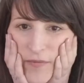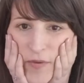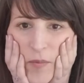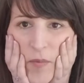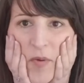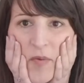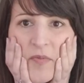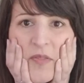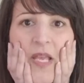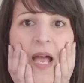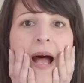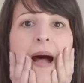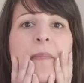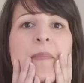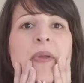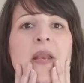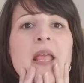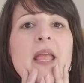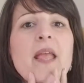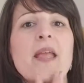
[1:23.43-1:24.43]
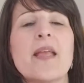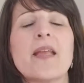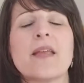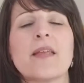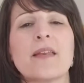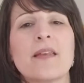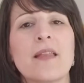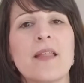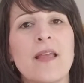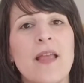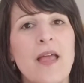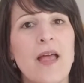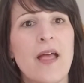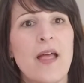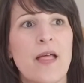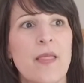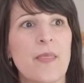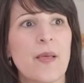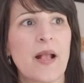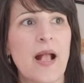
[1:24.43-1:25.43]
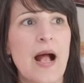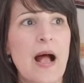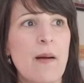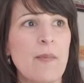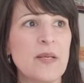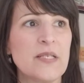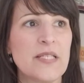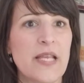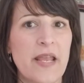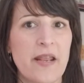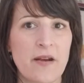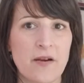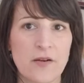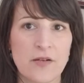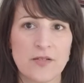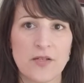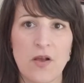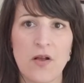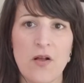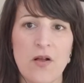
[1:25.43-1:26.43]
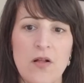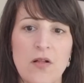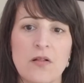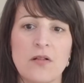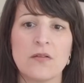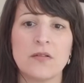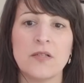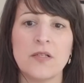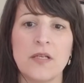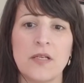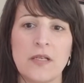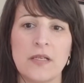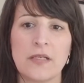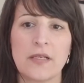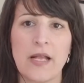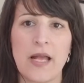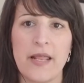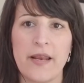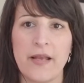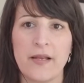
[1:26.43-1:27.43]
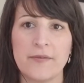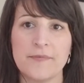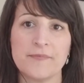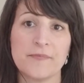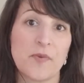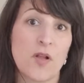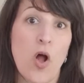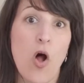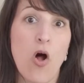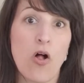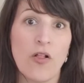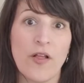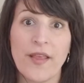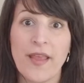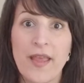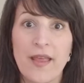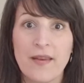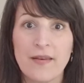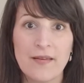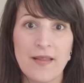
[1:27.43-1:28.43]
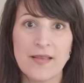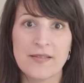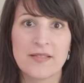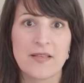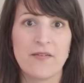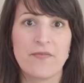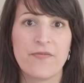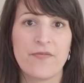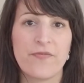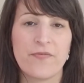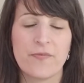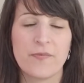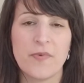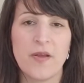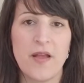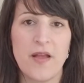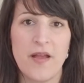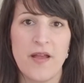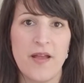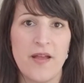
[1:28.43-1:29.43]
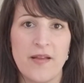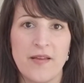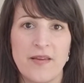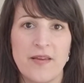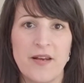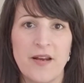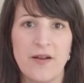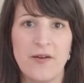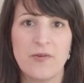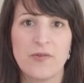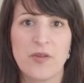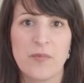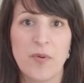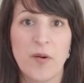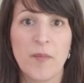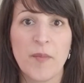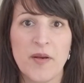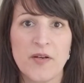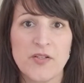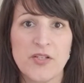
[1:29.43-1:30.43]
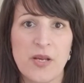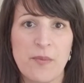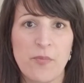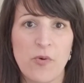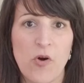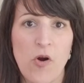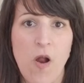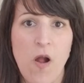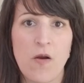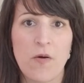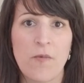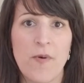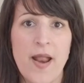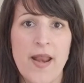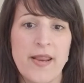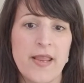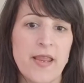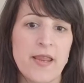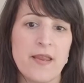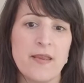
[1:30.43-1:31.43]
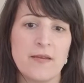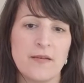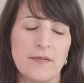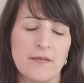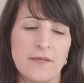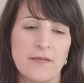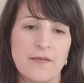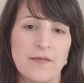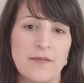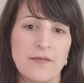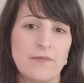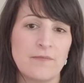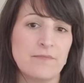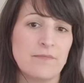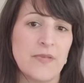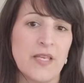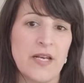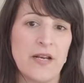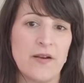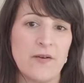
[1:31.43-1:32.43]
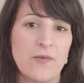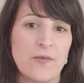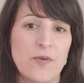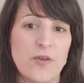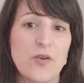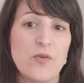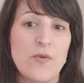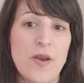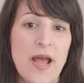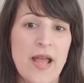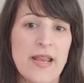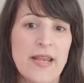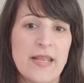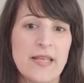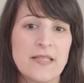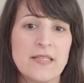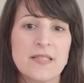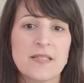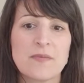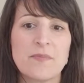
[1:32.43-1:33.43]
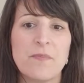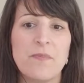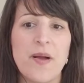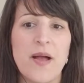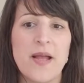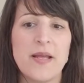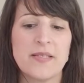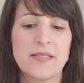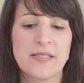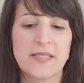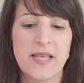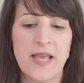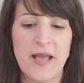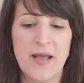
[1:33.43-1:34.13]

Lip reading: at what was happening, and the commentators all kind of calling it as if the Premiership were already united. But